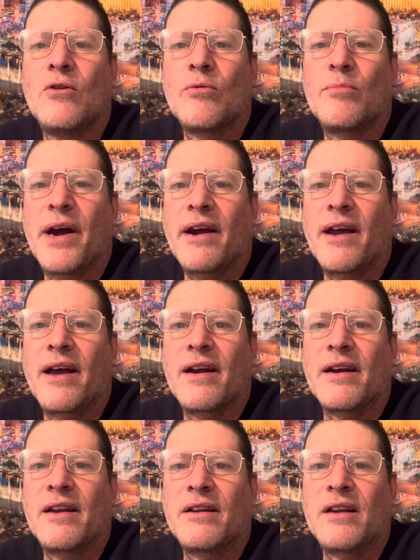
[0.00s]
back at it
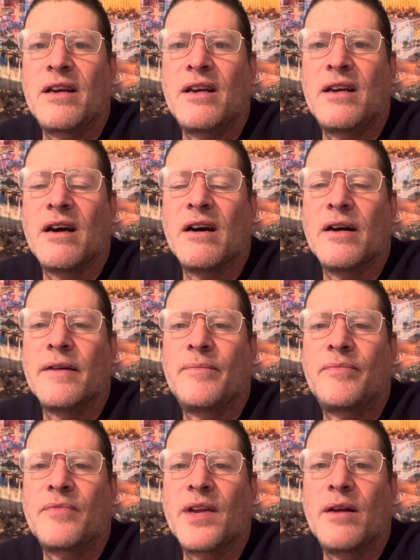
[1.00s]
in the
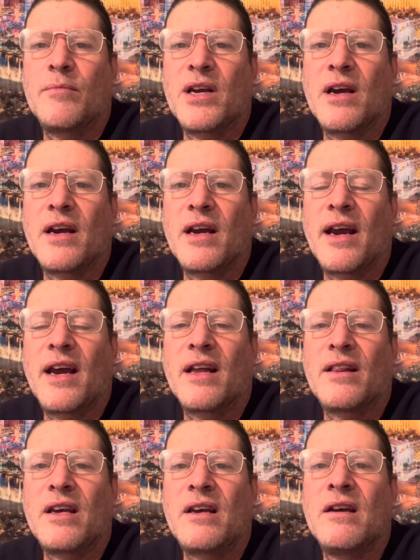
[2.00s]
NBA
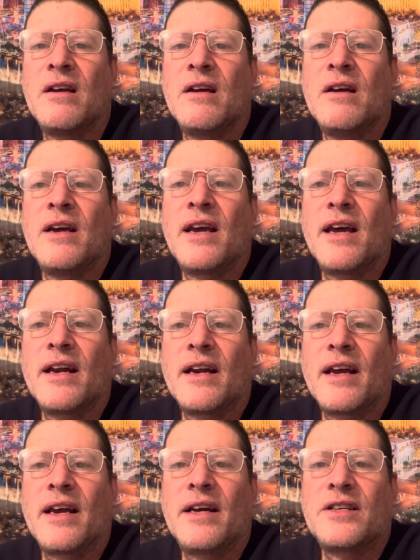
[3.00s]
and the
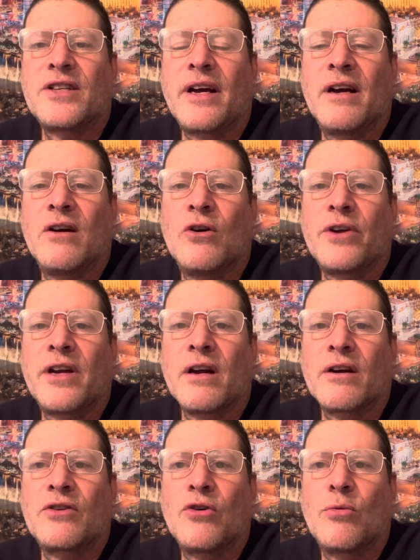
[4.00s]
NHL in
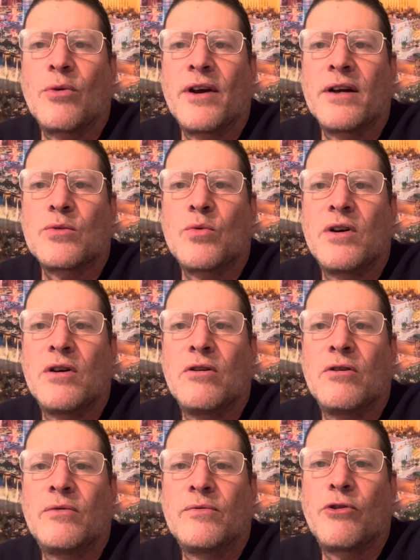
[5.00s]
October as well.